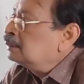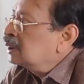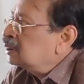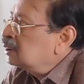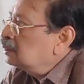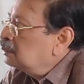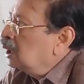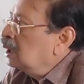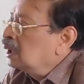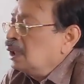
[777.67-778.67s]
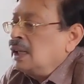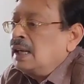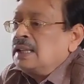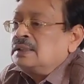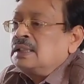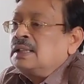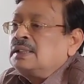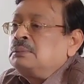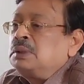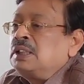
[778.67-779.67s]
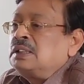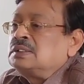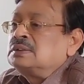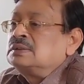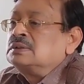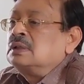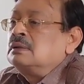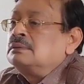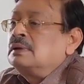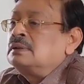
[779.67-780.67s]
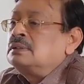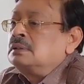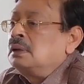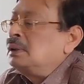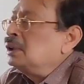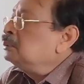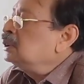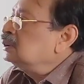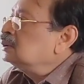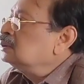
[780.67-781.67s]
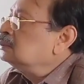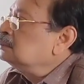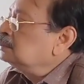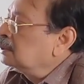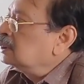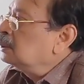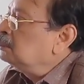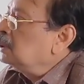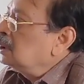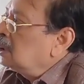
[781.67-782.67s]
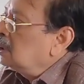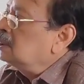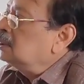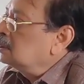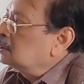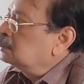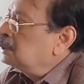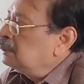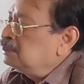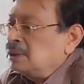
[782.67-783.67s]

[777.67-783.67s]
fasting one, and 30 minutes for 2 hours means 4 samples. Here is also 5